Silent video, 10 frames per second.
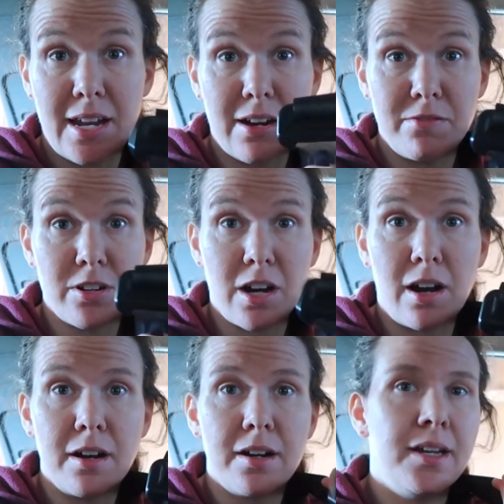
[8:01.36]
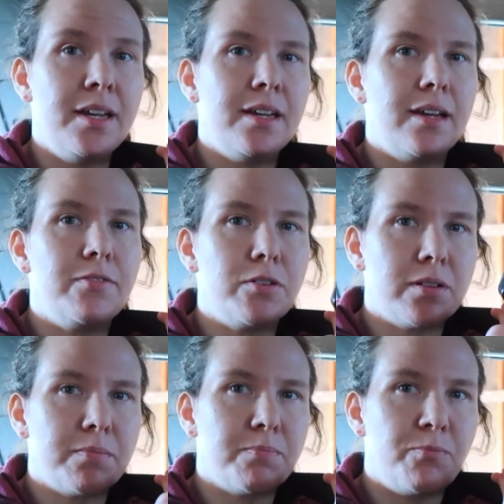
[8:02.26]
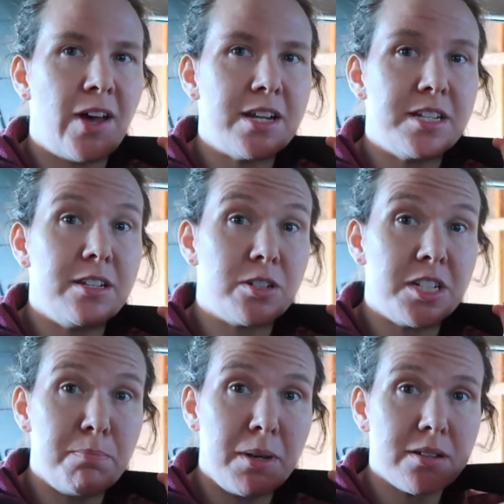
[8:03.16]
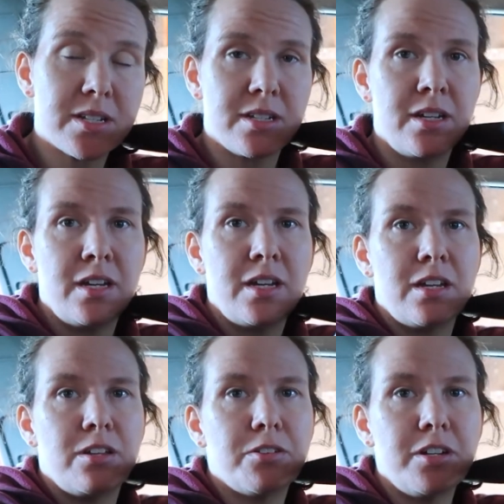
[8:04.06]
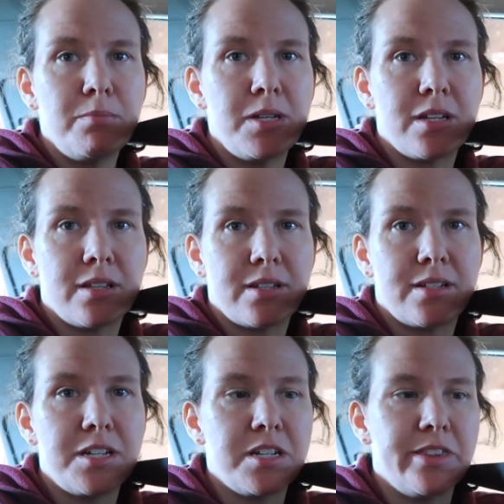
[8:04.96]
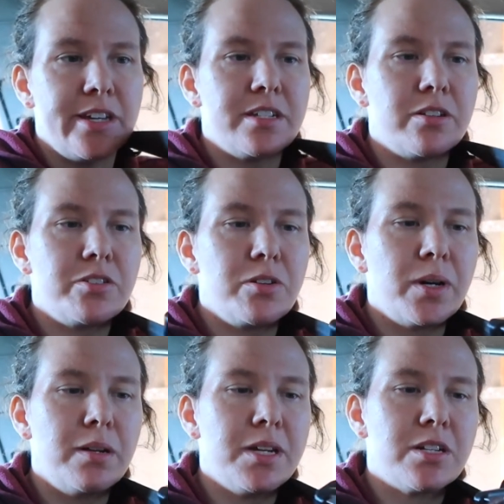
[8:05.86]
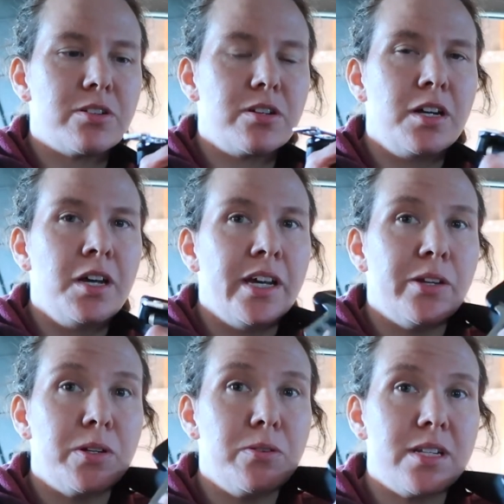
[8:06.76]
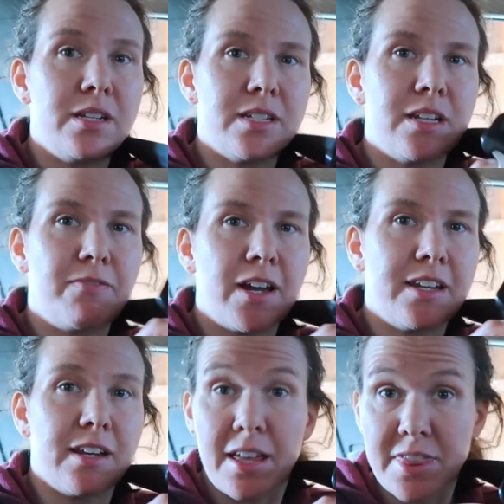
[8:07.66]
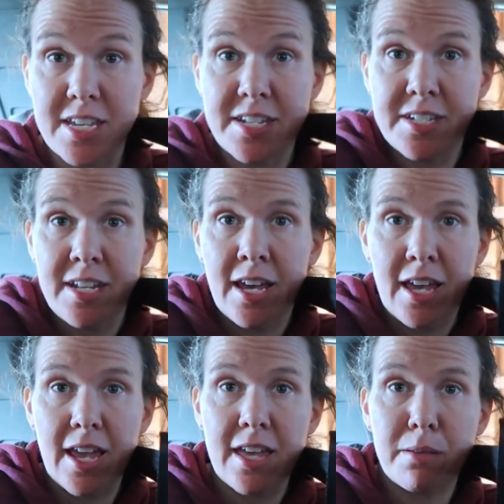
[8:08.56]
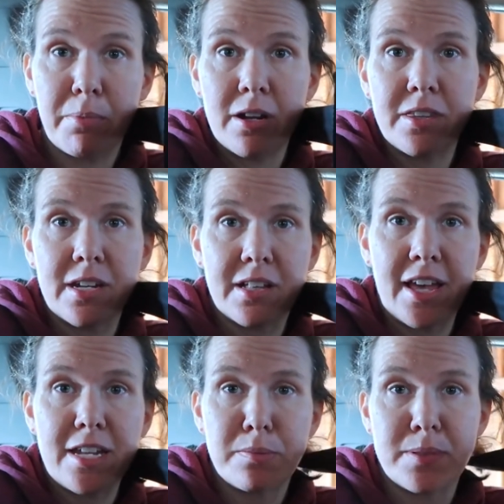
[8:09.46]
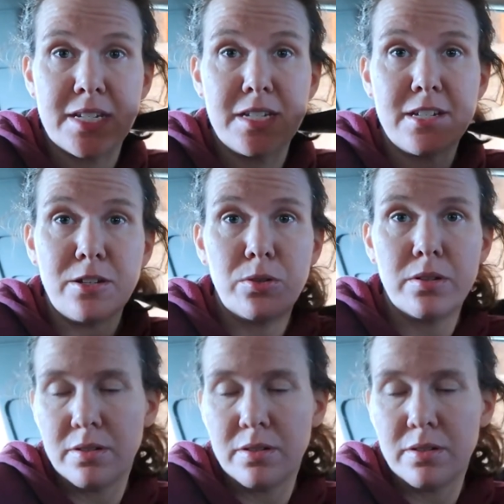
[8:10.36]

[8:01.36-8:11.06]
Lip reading: and out of your car, if you fasten your seat belts, you're going to be touching this. So you want to make sure you are using disinfectant on this and the part that it clasps into.